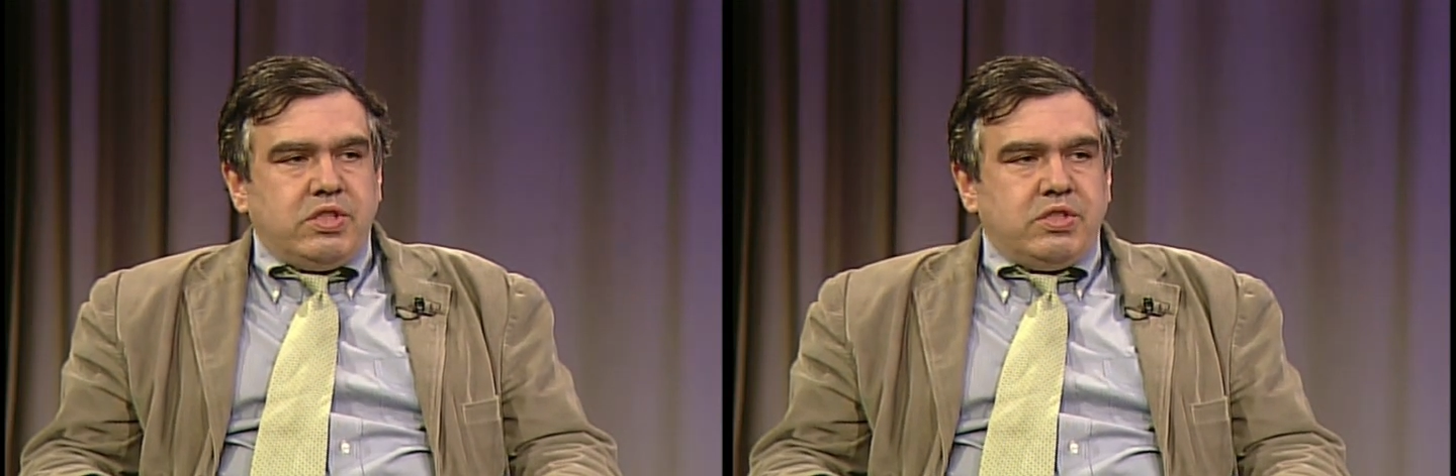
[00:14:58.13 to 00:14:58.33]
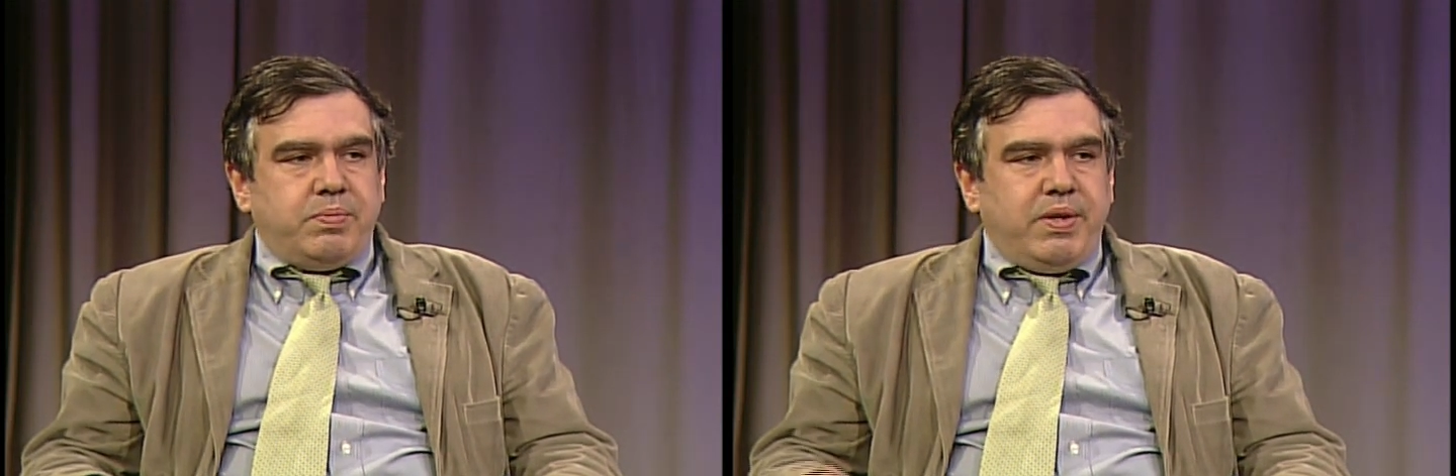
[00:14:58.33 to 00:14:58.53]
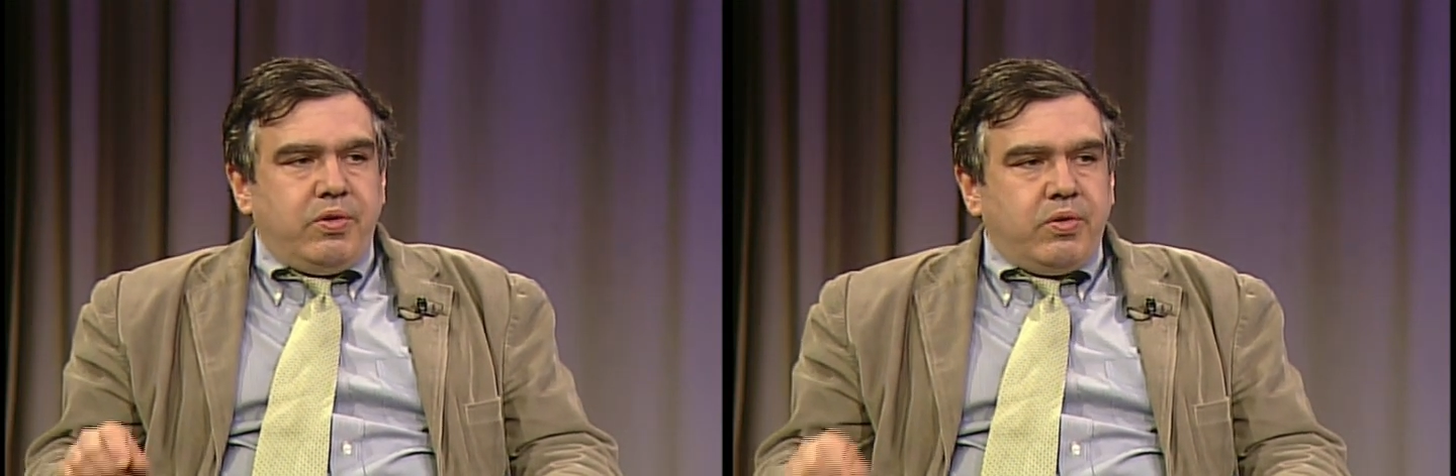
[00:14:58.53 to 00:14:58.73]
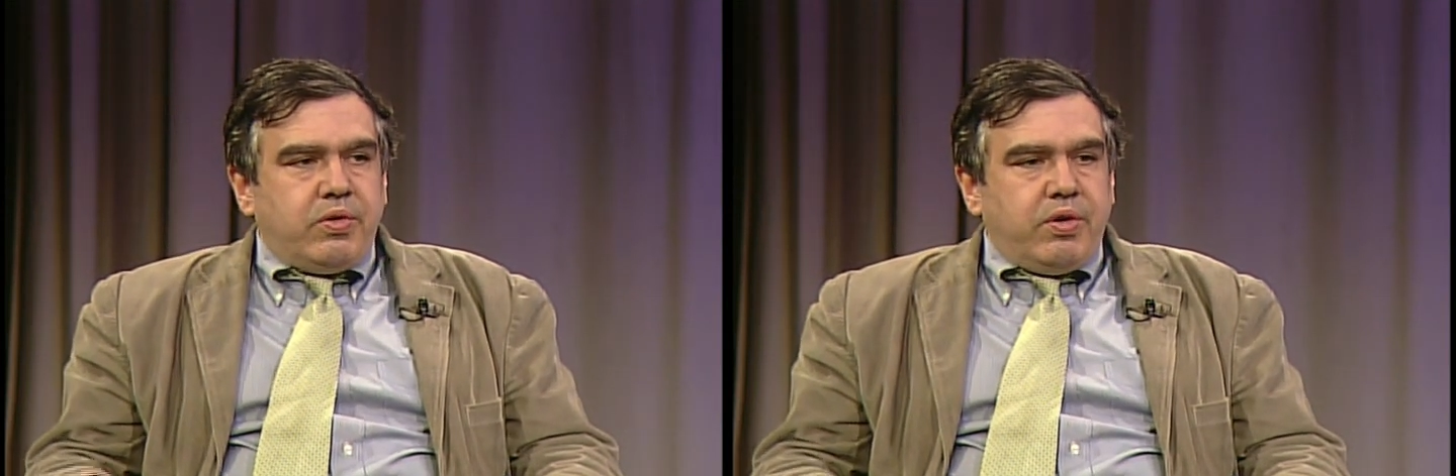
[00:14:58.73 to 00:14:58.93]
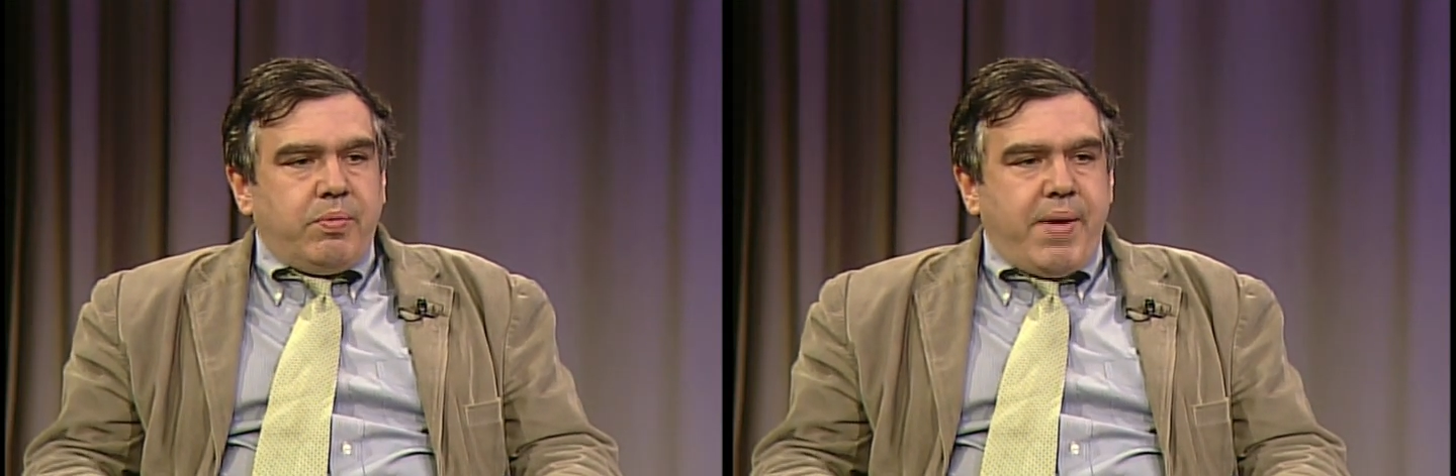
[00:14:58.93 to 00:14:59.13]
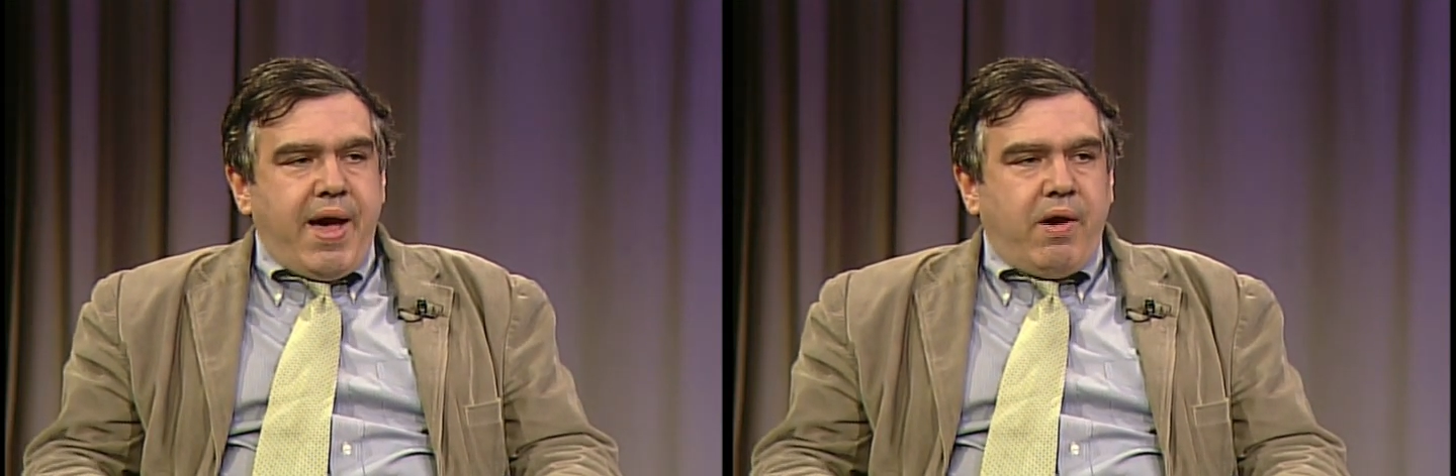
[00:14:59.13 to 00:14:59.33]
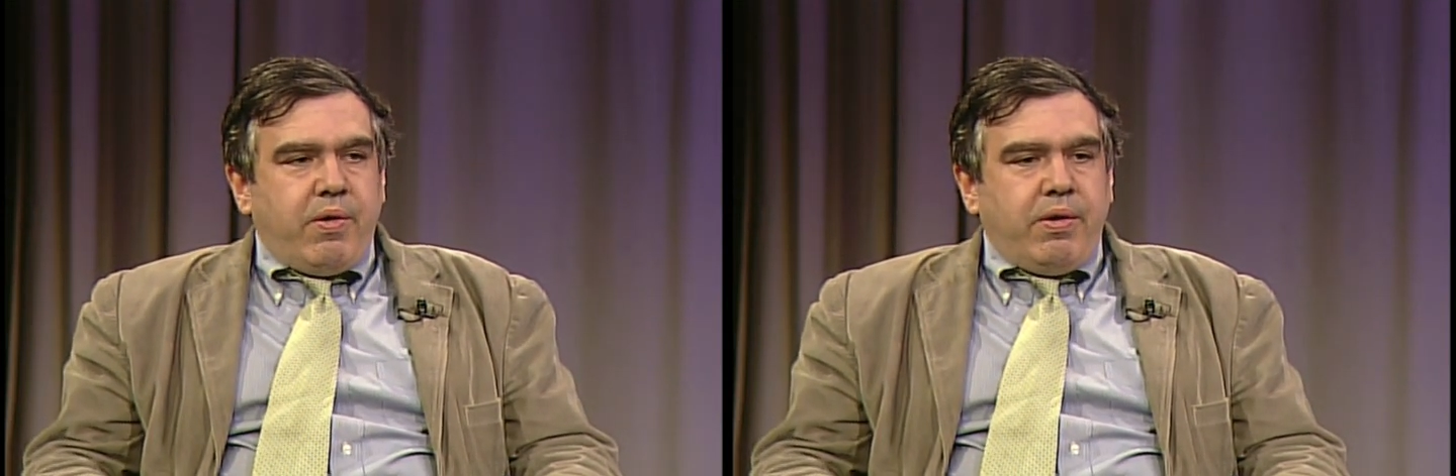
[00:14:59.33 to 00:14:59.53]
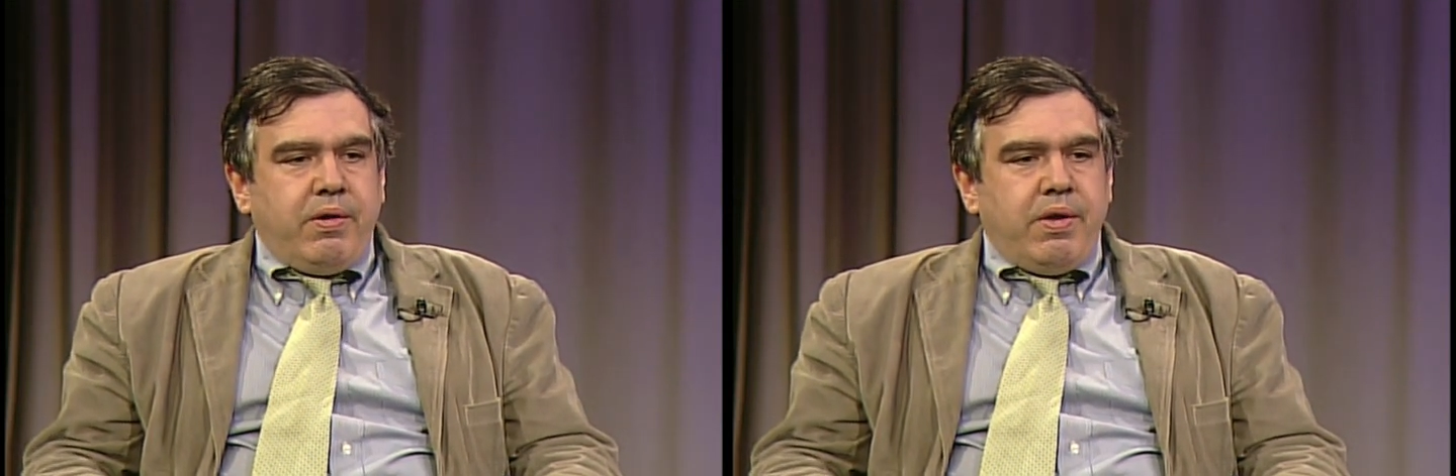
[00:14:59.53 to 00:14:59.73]
has been nuclear
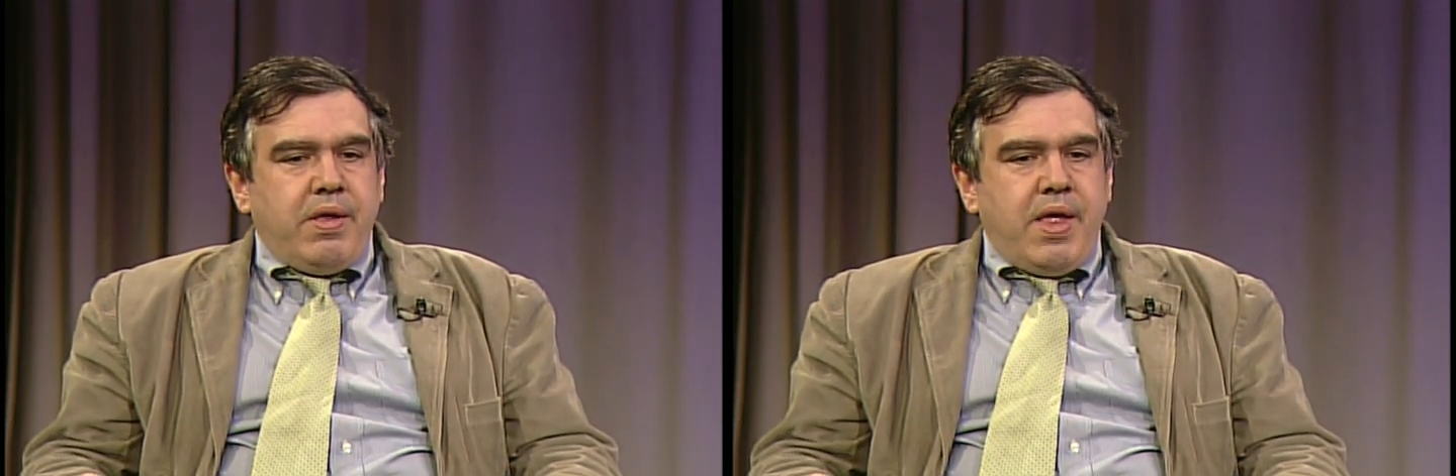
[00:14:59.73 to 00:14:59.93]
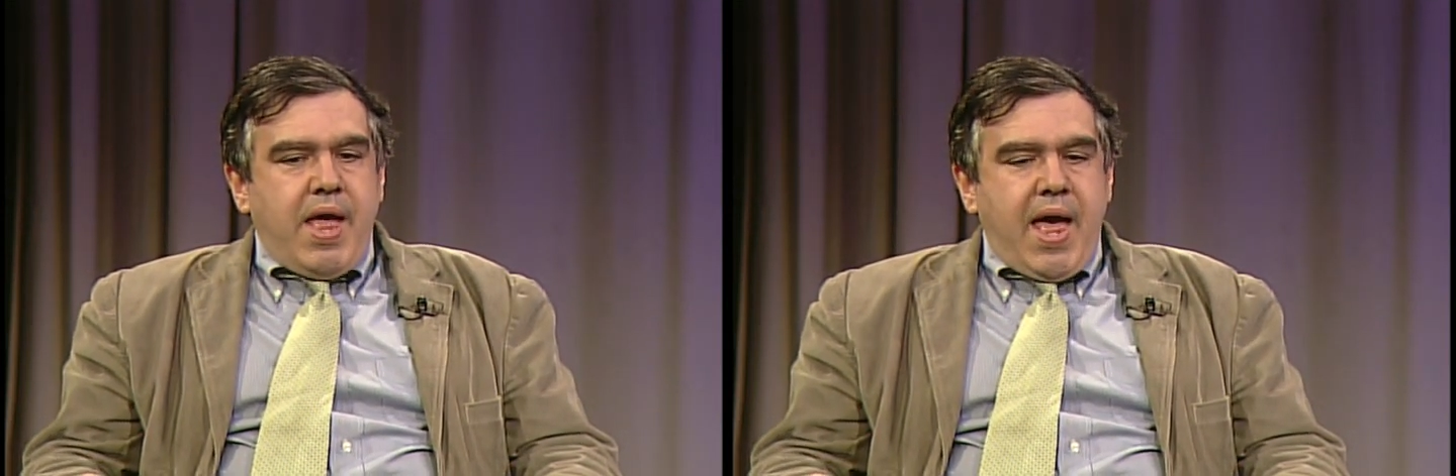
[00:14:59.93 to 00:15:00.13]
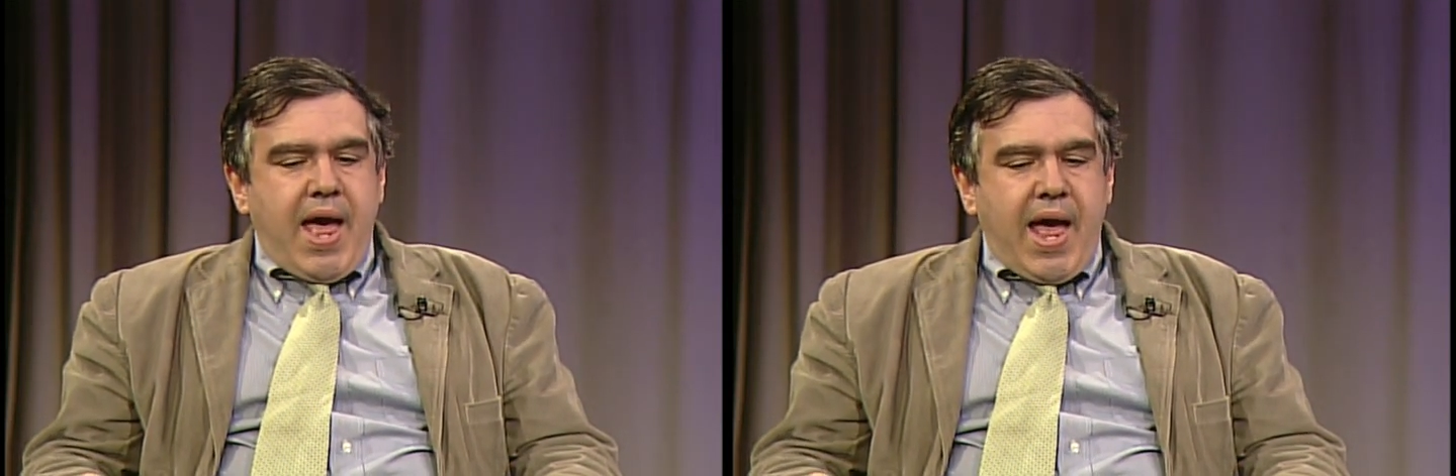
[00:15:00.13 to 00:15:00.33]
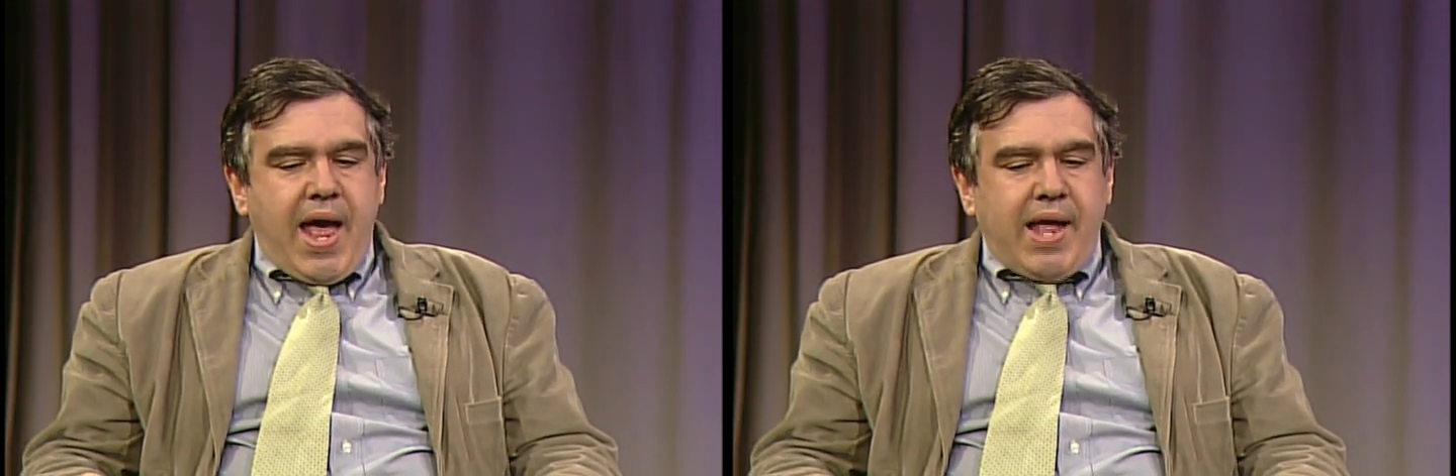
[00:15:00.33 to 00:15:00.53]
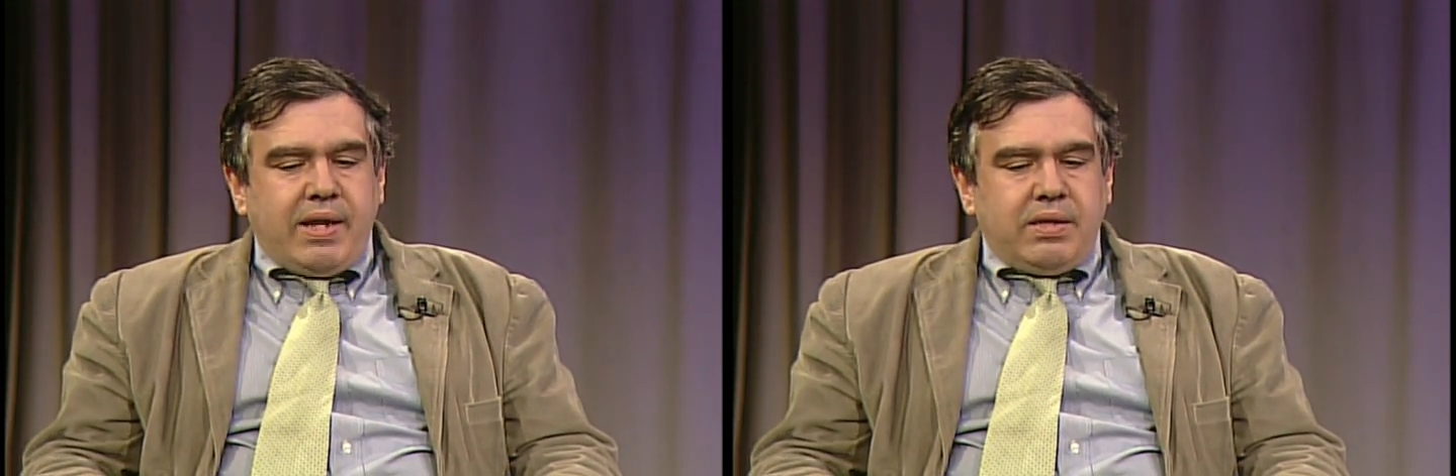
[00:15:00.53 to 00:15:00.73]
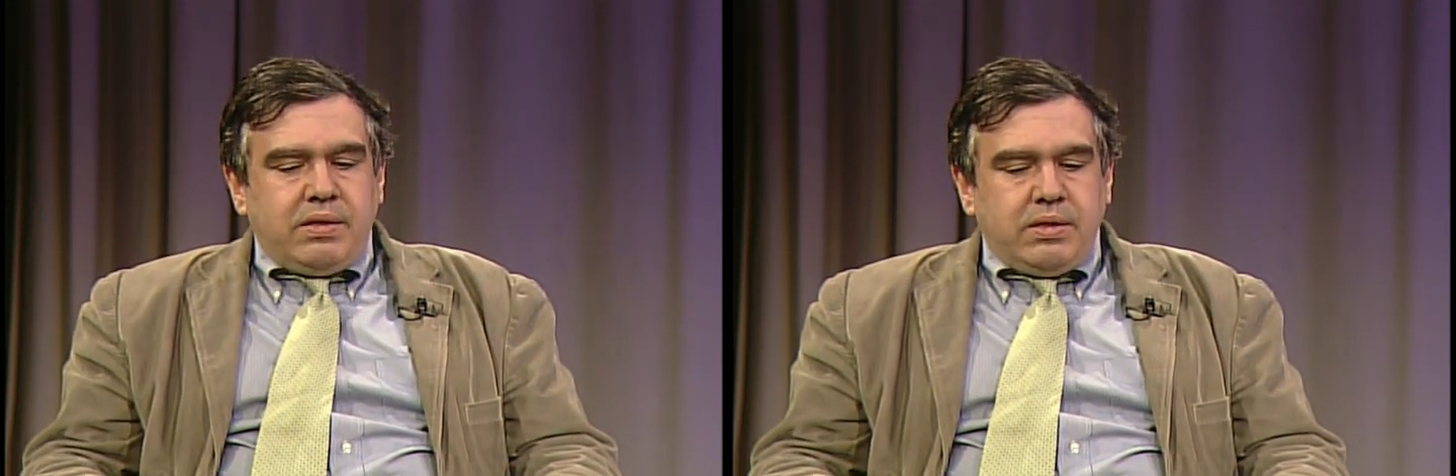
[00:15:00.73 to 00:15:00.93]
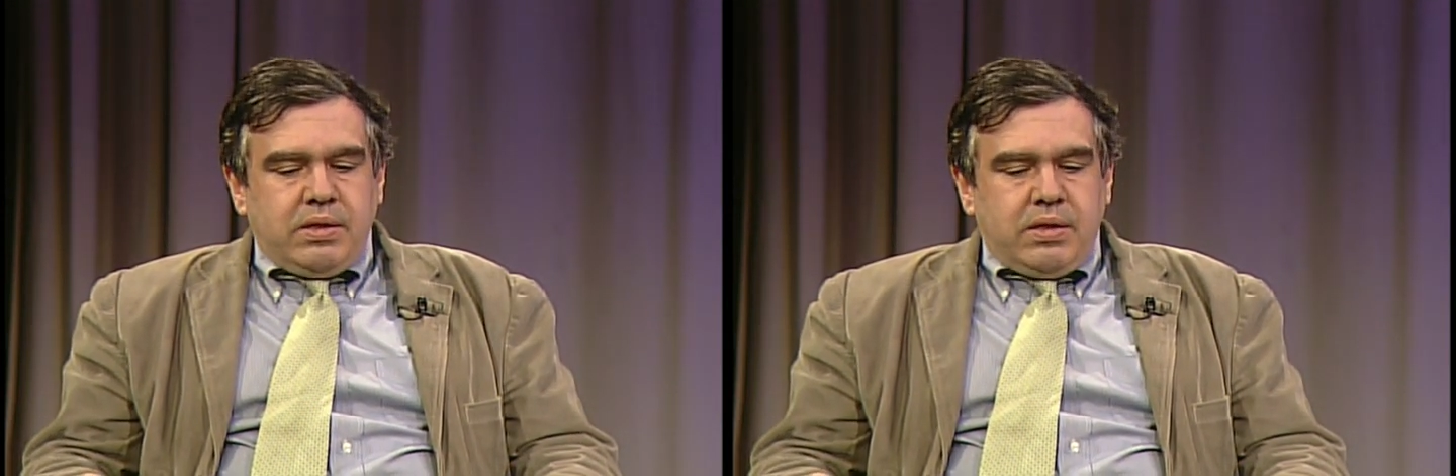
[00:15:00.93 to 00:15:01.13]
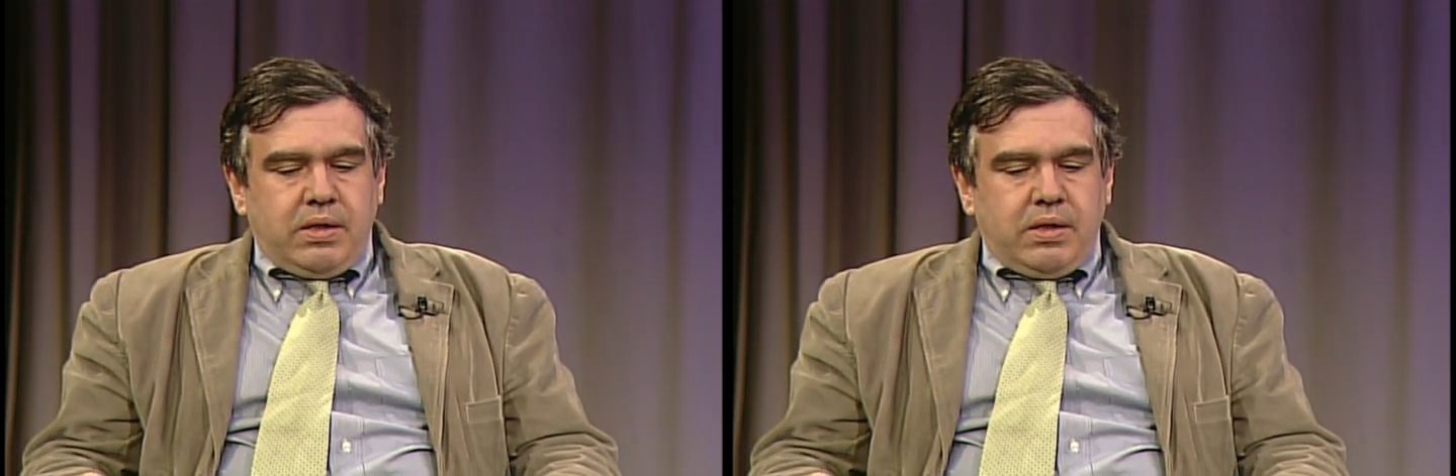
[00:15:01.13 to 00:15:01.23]
power. And